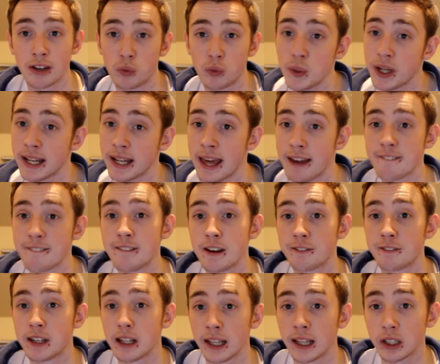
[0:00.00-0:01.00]
If we can hit
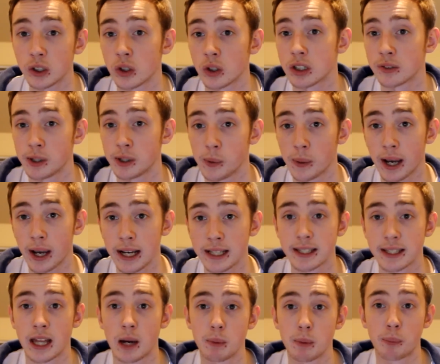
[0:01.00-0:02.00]
50 likes on this video,
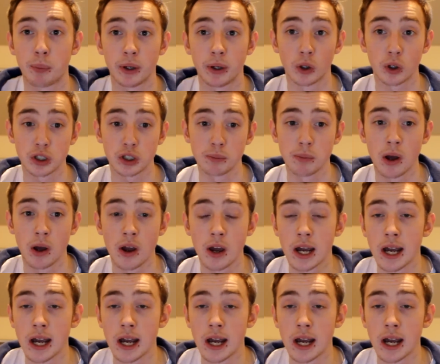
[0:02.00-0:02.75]
guys, that'd be pretty awesome.